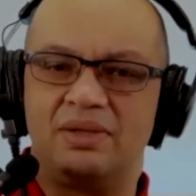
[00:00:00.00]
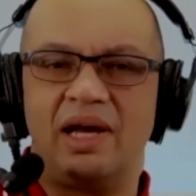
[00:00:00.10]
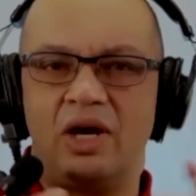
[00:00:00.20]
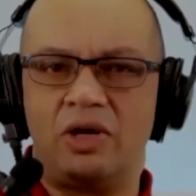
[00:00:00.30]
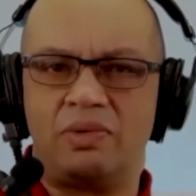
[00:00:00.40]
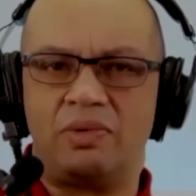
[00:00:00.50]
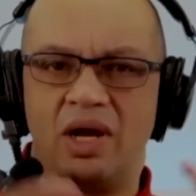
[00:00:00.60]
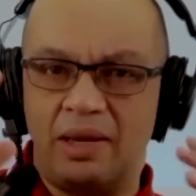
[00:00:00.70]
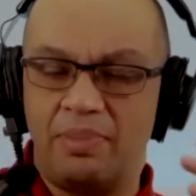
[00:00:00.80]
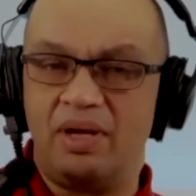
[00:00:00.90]
Now,
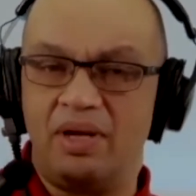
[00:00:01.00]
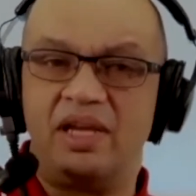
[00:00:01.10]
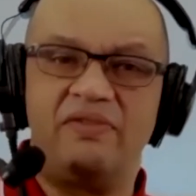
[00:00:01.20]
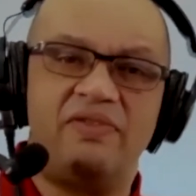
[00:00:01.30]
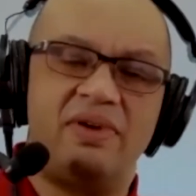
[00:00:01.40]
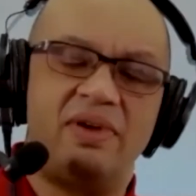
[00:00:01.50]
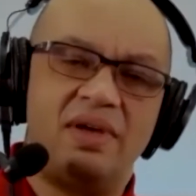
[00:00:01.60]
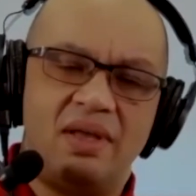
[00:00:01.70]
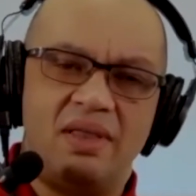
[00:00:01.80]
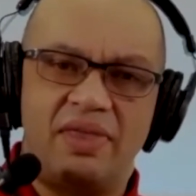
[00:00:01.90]
I, I believe
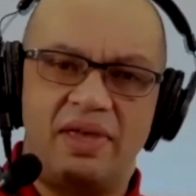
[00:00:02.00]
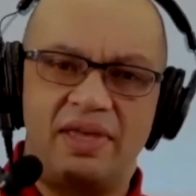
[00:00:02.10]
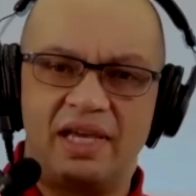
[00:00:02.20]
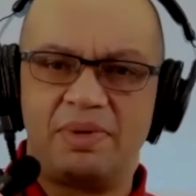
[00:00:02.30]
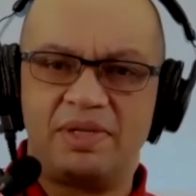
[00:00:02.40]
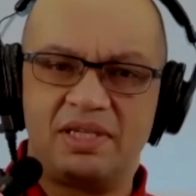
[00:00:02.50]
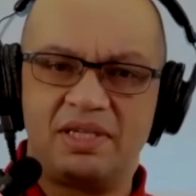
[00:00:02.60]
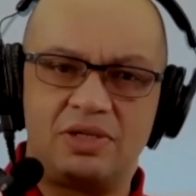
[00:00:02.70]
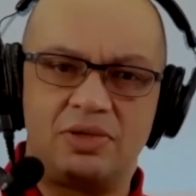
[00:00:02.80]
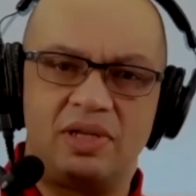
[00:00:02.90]
that yes,
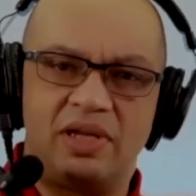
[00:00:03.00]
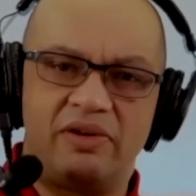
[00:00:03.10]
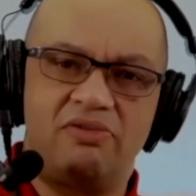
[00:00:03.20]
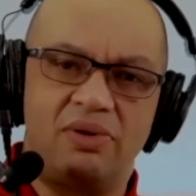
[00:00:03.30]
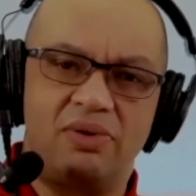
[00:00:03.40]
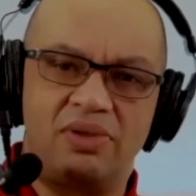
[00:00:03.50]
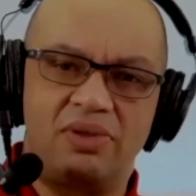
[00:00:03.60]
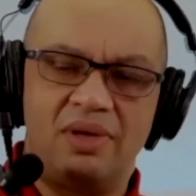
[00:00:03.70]
businesses should have growth,